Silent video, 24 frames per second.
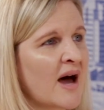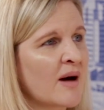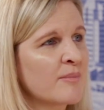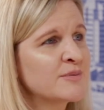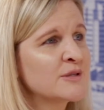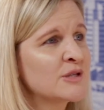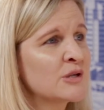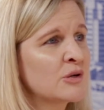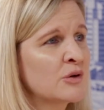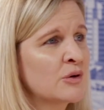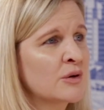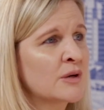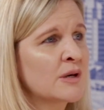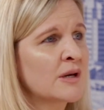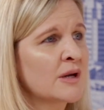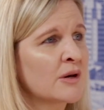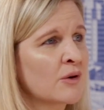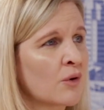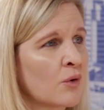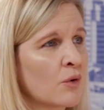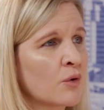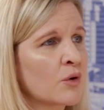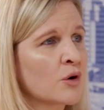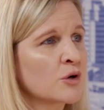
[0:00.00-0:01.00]
absolutely
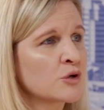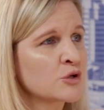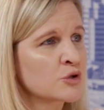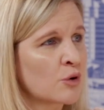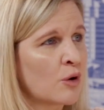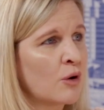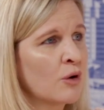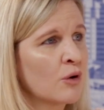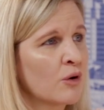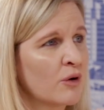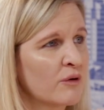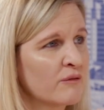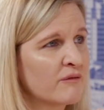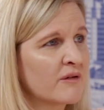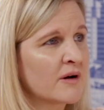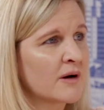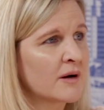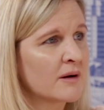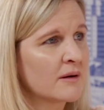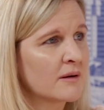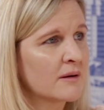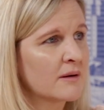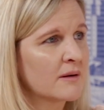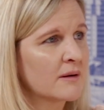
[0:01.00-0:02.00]
no control
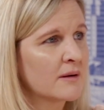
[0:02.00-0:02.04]
over.